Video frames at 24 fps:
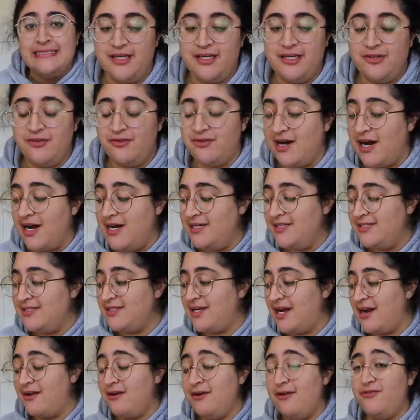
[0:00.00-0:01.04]
You guys,
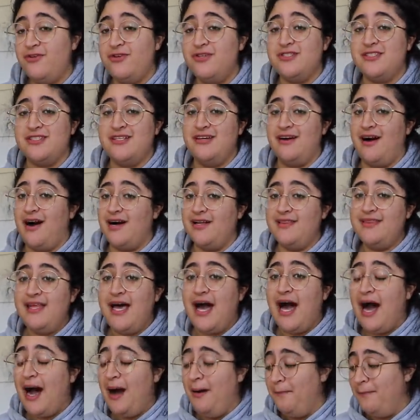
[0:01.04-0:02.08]
I don't know if you just got
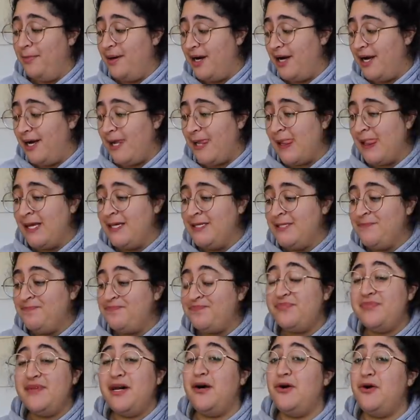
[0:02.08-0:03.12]
that, but
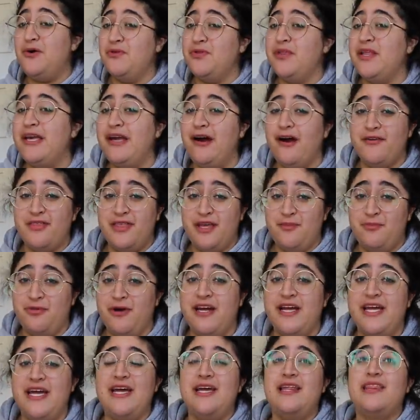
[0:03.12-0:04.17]
not only are they
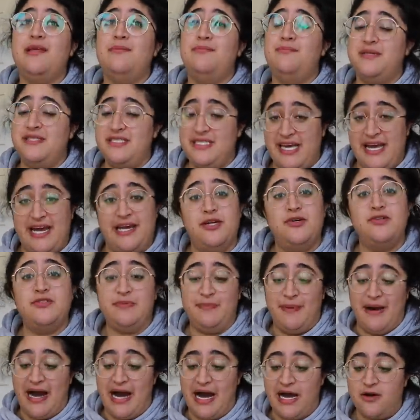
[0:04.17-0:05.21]
bringing the potatoes
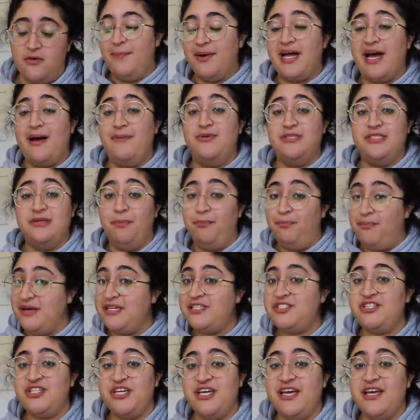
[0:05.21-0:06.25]
back, but I was
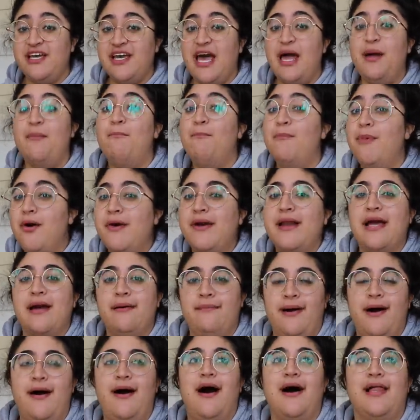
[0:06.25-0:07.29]
bitching and moaning
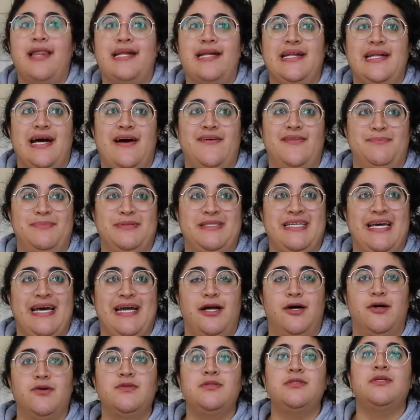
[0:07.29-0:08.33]
about how they didn't have the
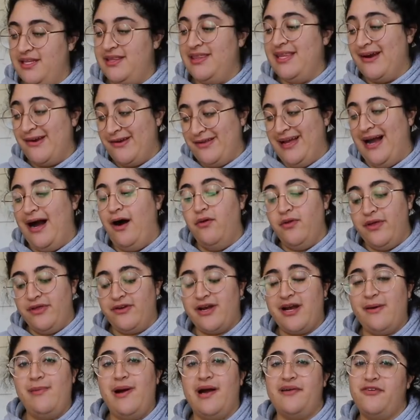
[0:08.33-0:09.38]
potatoes. Not only
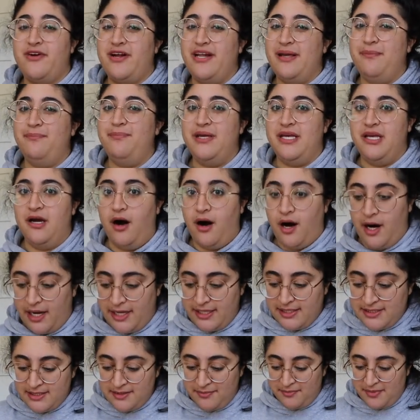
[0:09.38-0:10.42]
they're coming back, they're getting
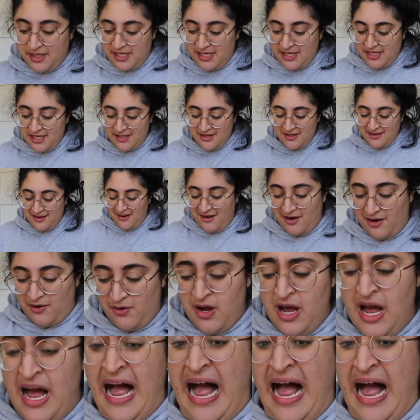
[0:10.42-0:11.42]
Beyond Meat. Oh,